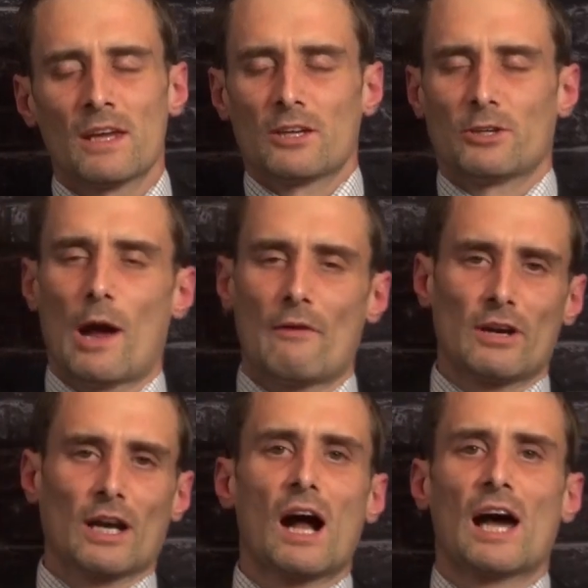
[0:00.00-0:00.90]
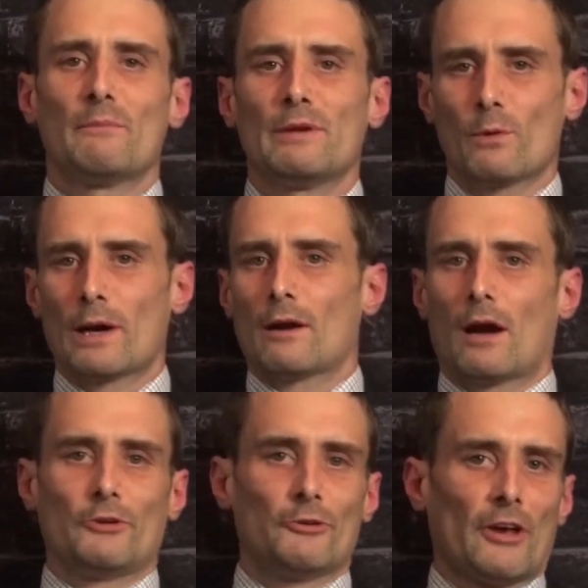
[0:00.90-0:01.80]
You have an economy where
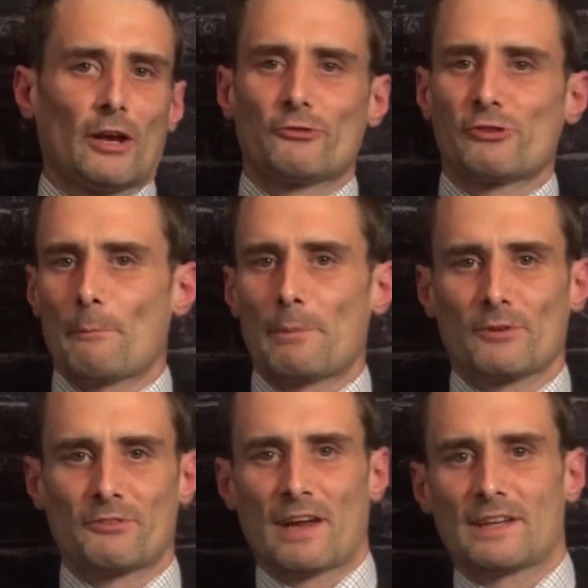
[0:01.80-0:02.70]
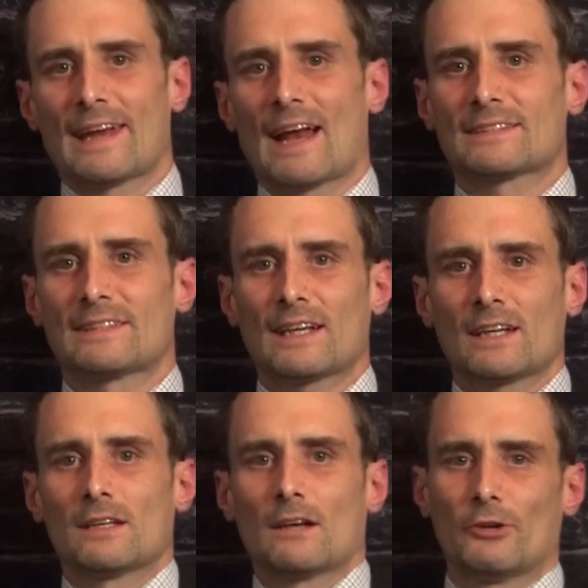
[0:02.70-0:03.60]
under Donald Trump it was
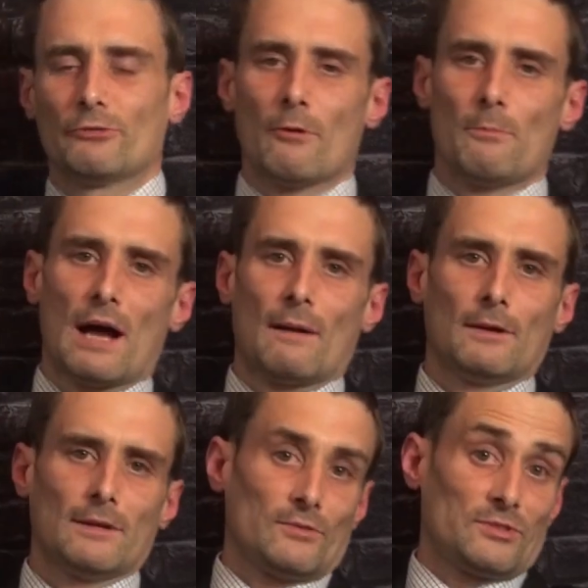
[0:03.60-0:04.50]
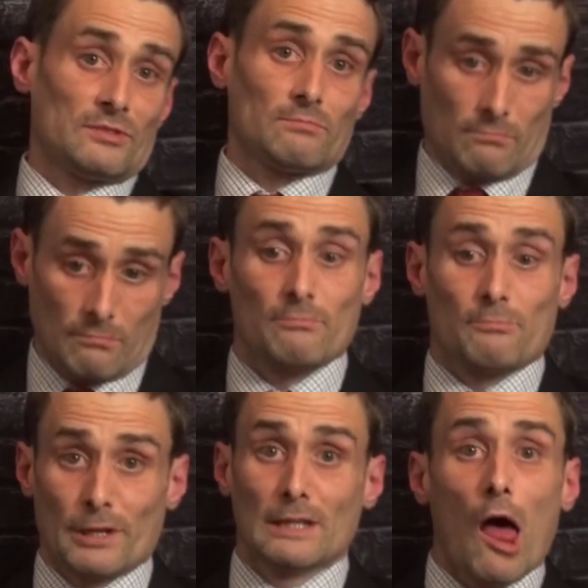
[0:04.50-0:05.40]
fantastic. Under Obama it was
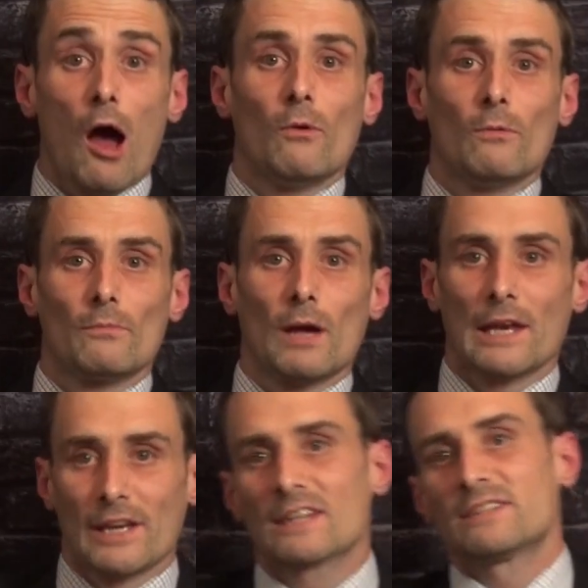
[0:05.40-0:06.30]
pretty low. And yes,